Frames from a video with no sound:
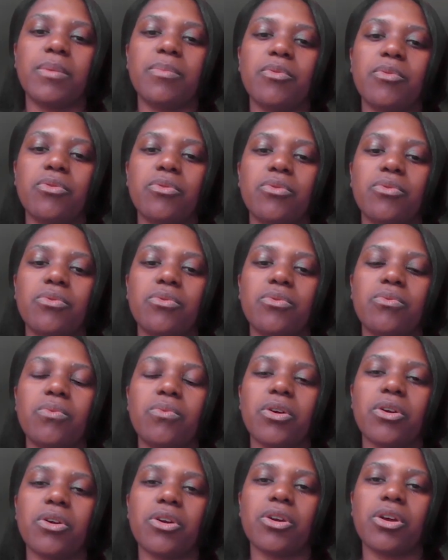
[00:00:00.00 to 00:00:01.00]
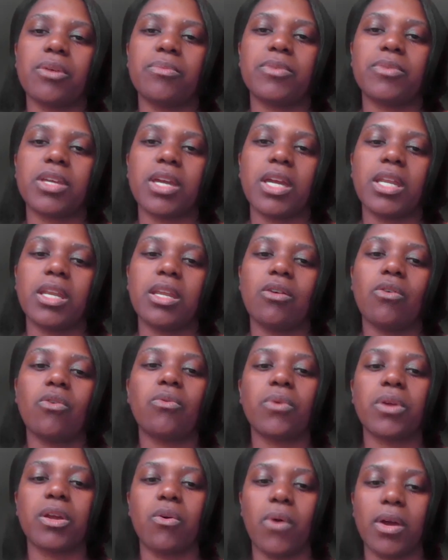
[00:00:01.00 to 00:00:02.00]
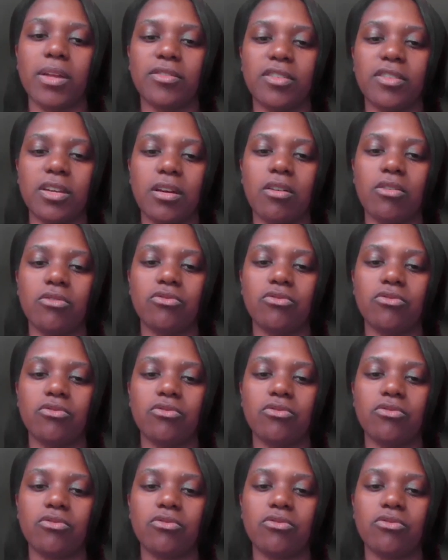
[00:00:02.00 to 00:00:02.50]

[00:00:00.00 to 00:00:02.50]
people who were obtaining or requesting